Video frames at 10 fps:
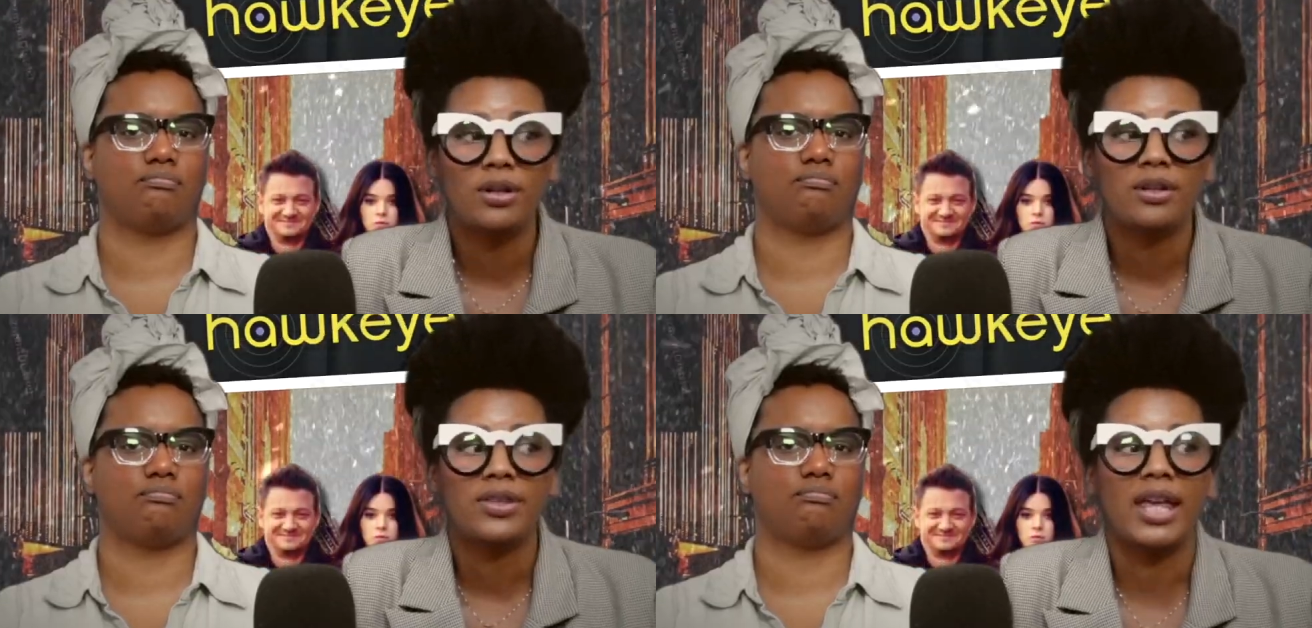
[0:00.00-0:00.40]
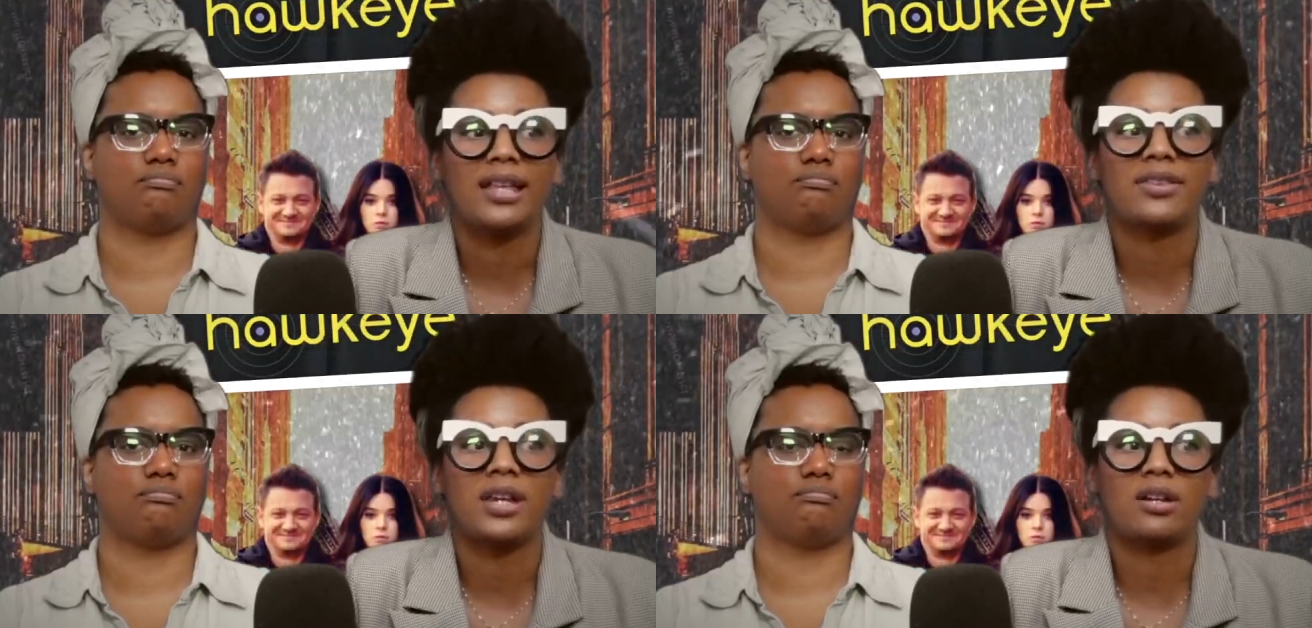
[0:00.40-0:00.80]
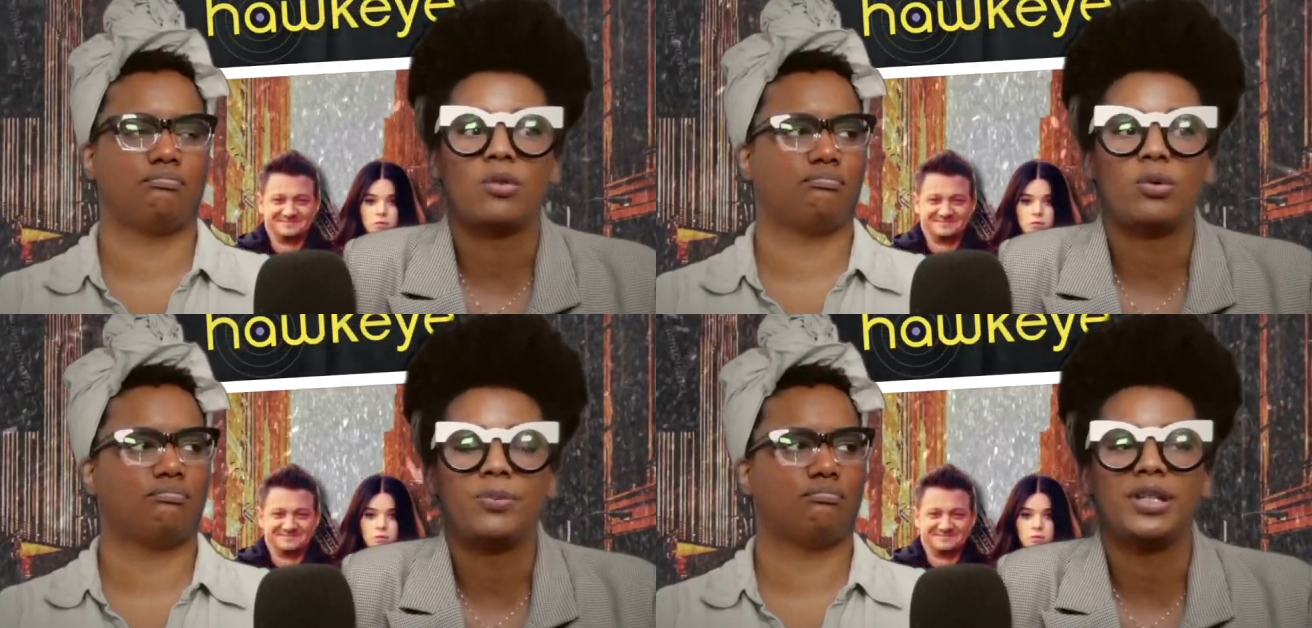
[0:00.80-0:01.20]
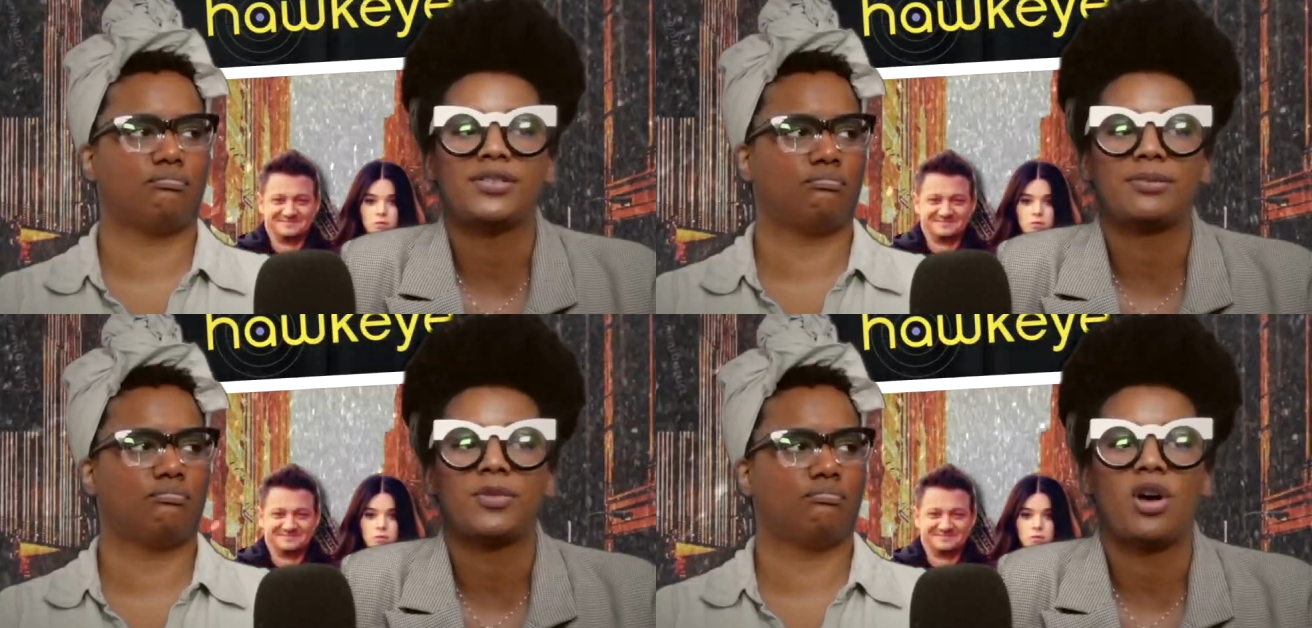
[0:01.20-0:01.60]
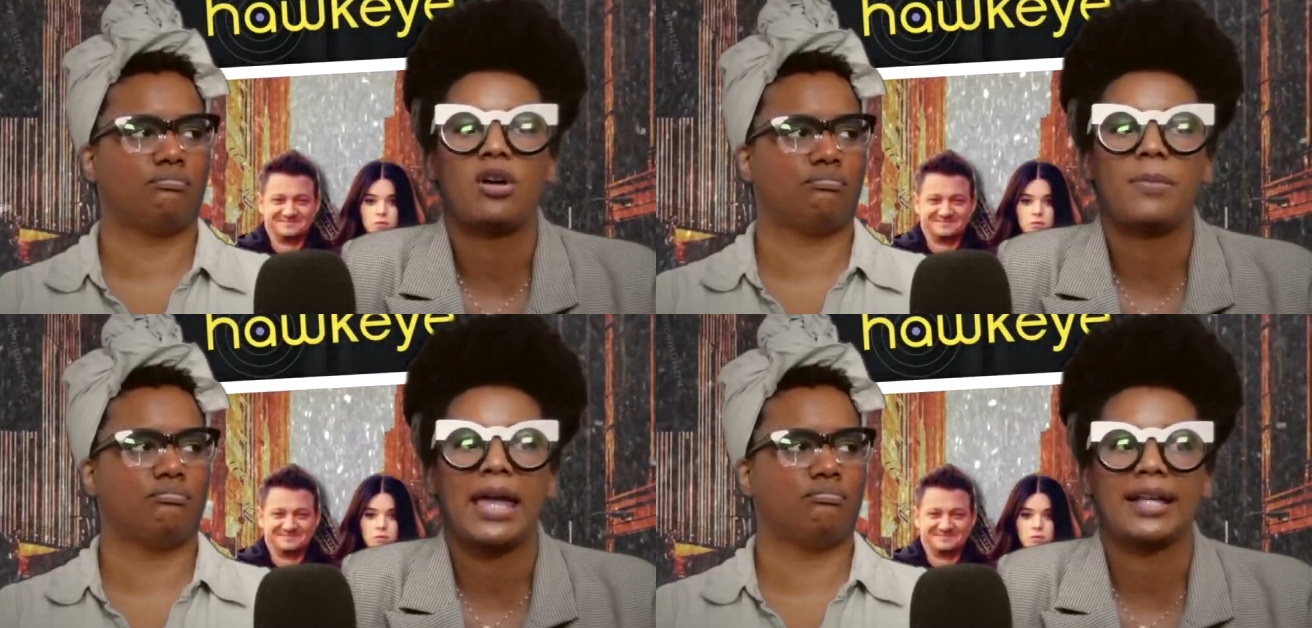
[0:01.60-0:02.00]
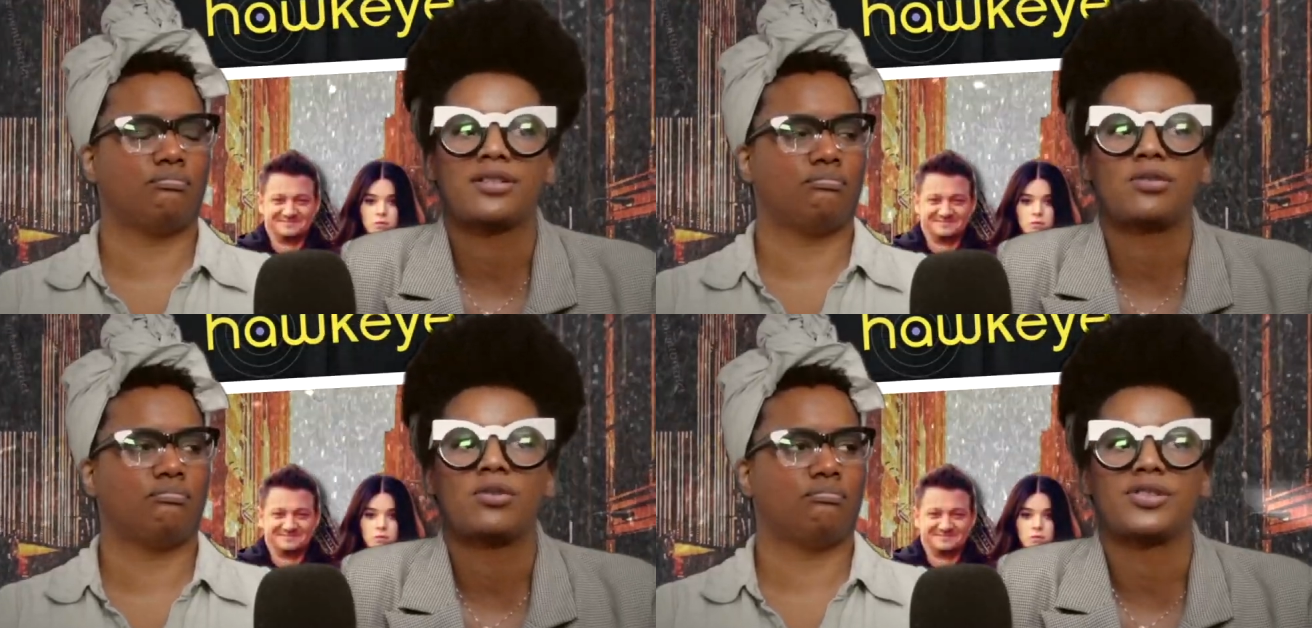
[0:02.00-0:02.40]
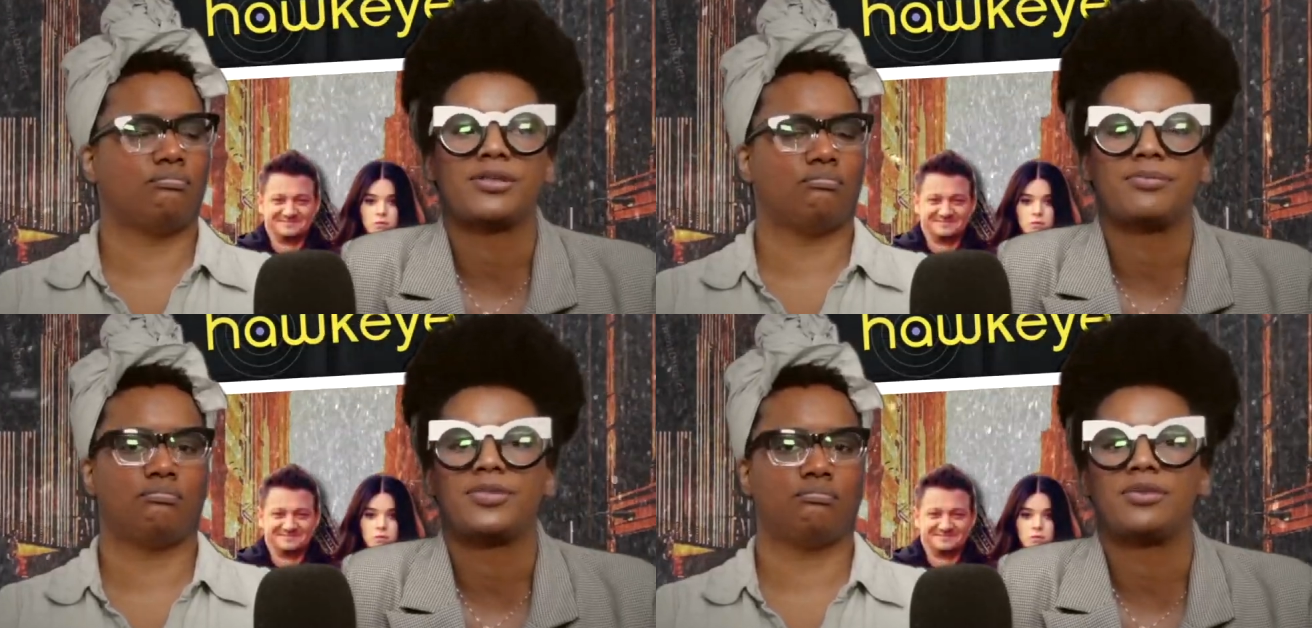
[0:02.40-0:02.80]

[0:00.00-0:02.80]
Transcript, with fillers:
Speaker 1: that there will be some callbacks or some